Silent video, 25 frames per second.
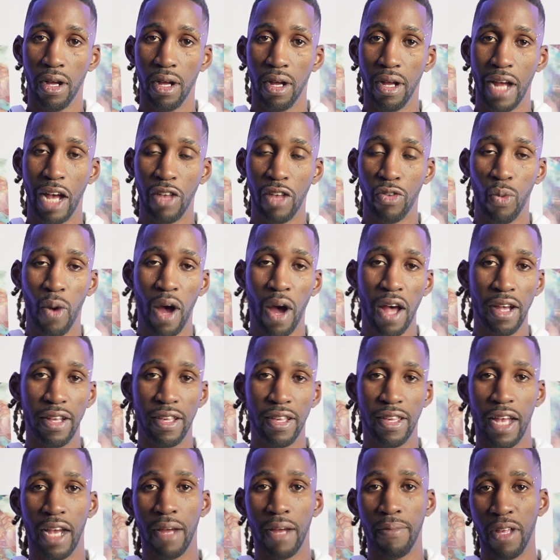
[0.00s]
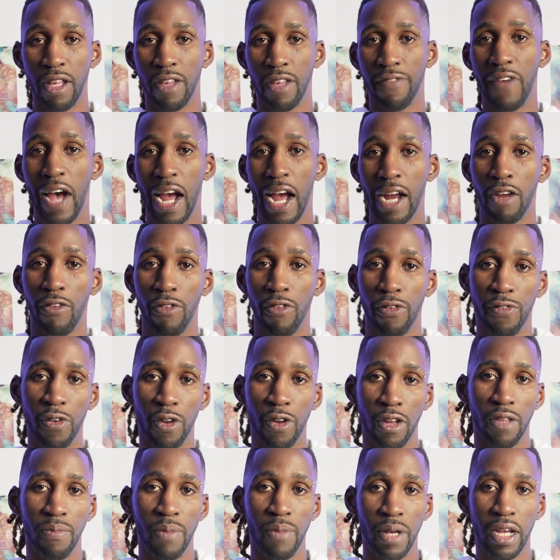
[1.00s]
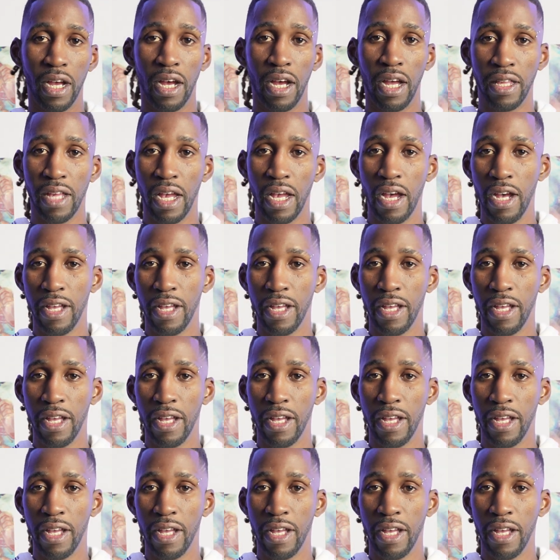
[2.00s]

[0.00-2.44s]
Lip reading: That's why this segment is Fact Over Feelings, because